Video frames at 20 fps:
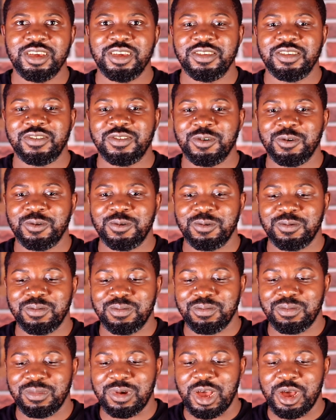So
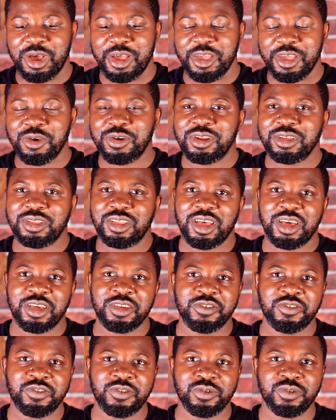I got
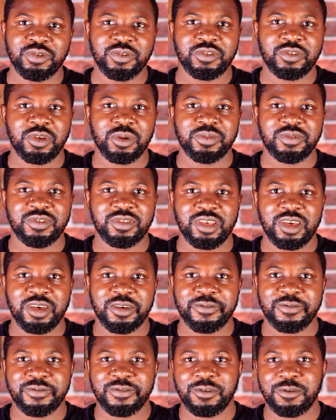attached to some
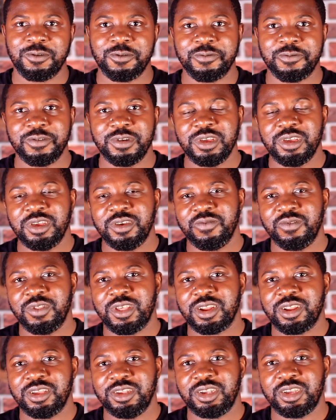staff of
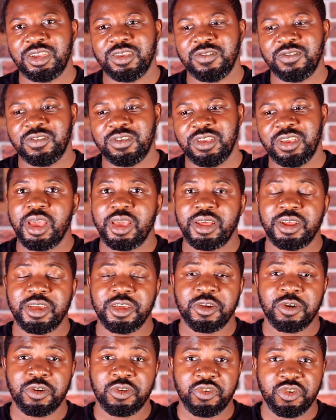that agency, and I
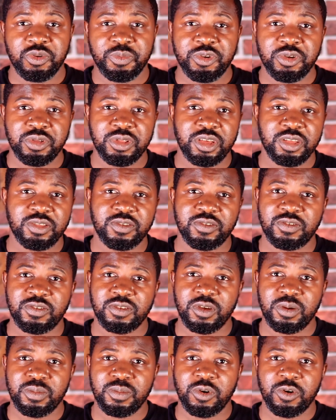contributed to
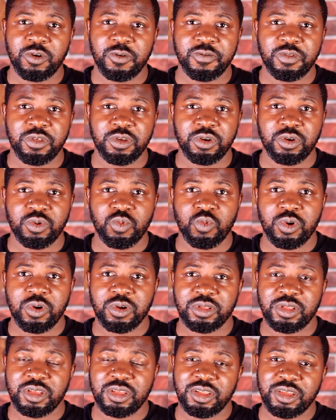some of the
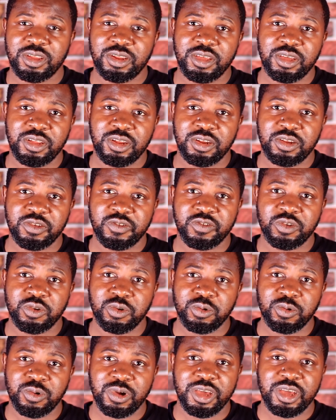work that they did in the
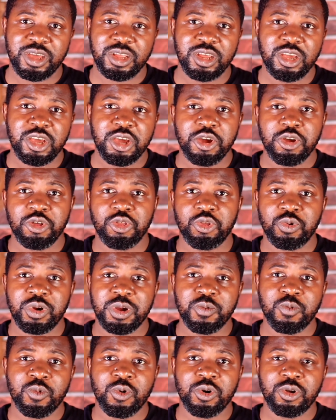school. And
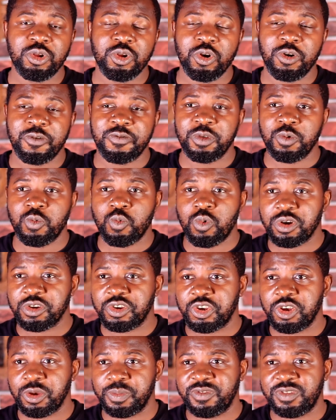during one of the
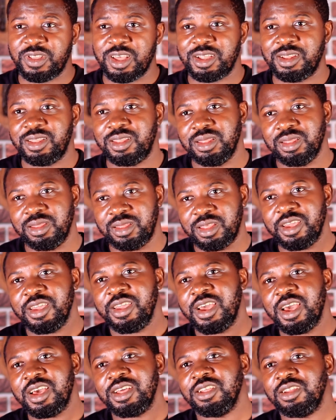workshops that they
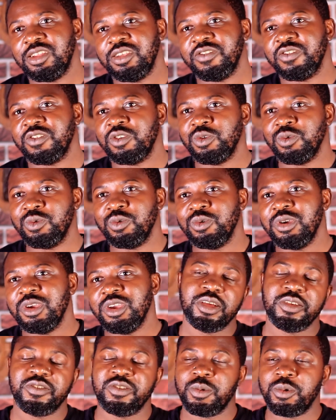had in the school,
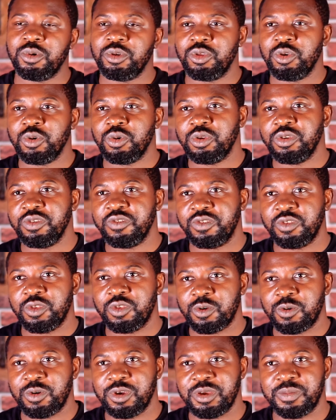someone told a
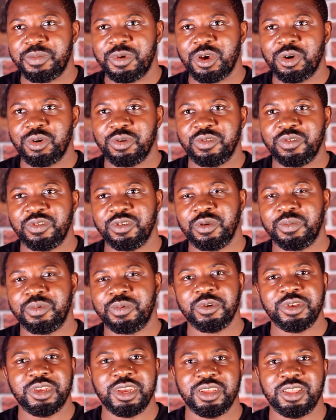story about a
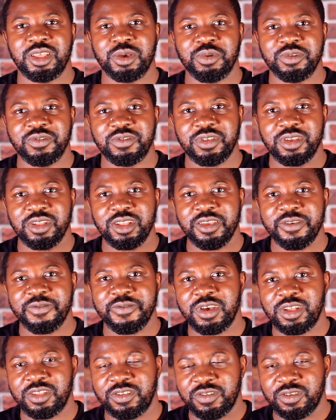project that was
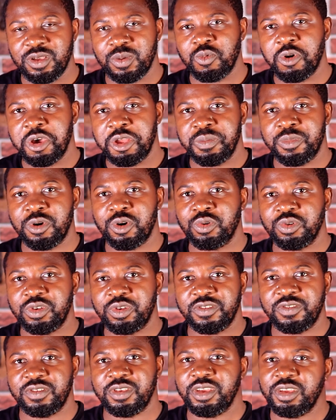delivered somewhere in
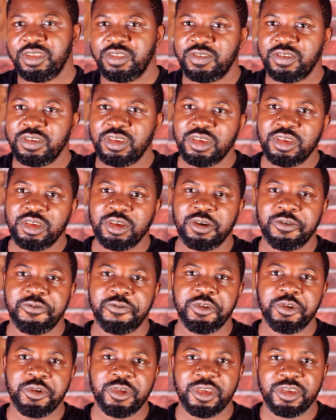Bauchi State a
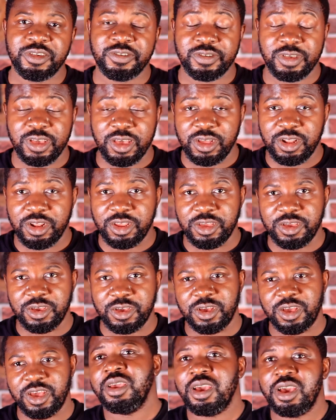few years
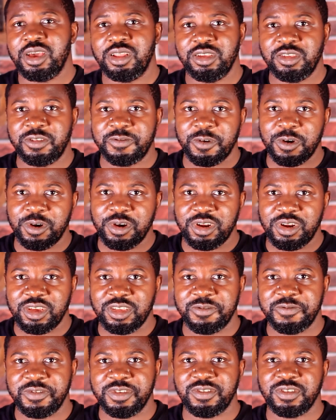earlier. And these
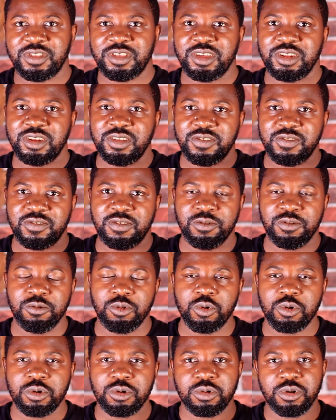foreigners visited this
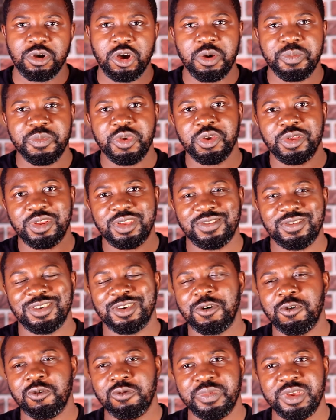local community
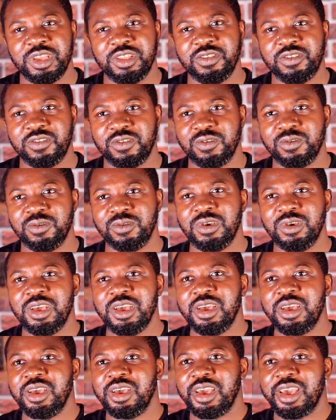hoping to
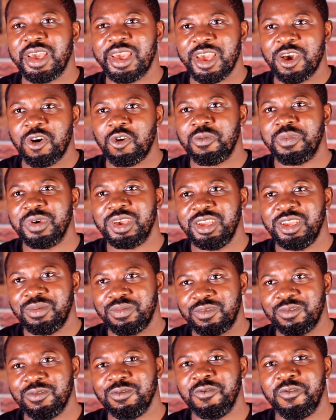help
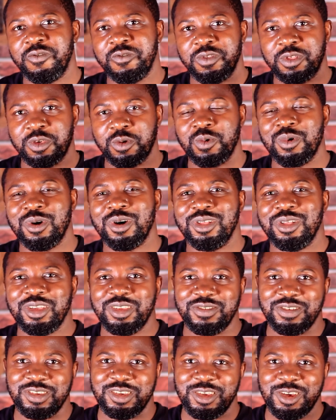improve the
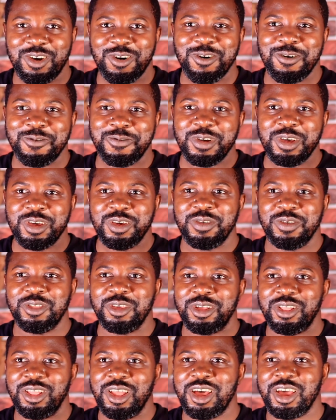quality of
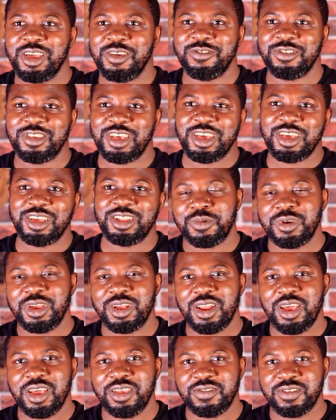their lives. And they
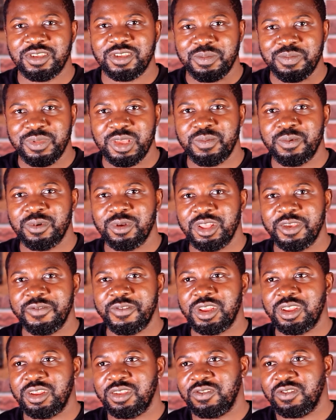realized that the people
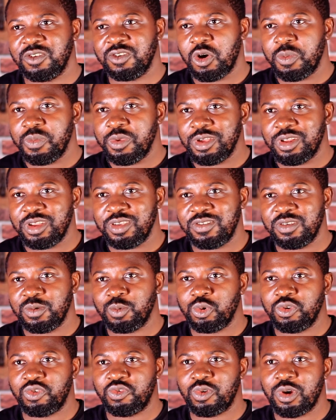living in this community
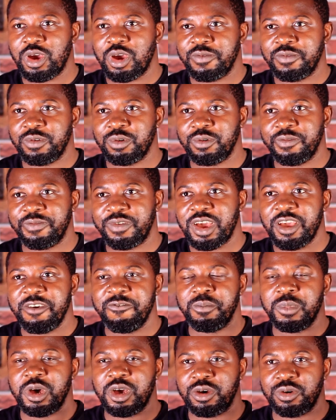would travel 5
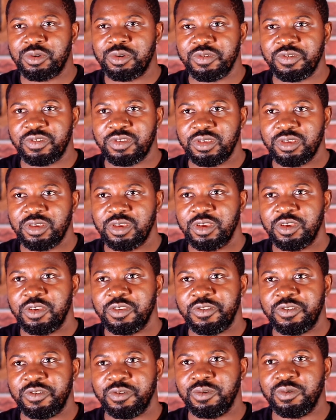miles
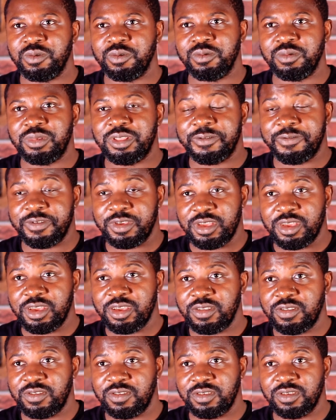to
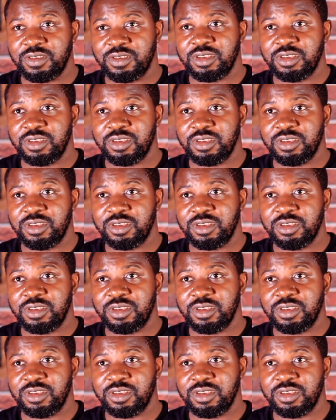defecate,